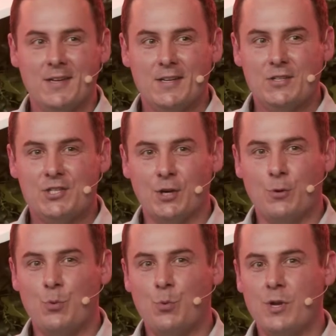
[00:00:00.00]

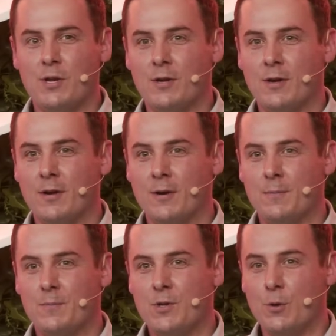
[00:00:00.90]
So we
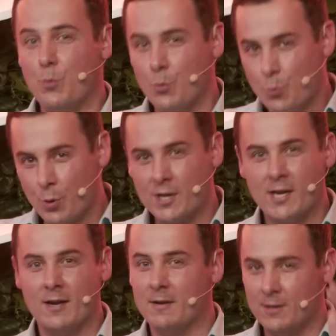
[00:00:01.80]
are
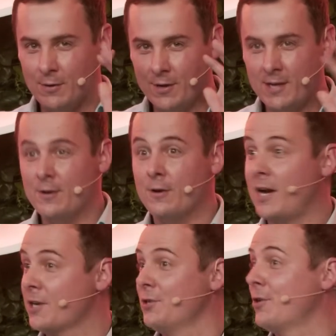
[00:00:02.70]
working in our
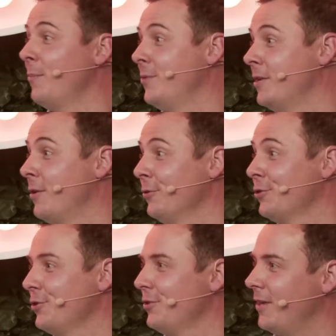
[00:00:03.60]
actual company
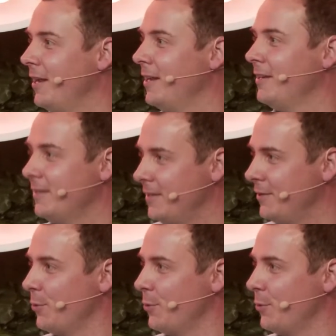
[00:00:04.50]
culture and in the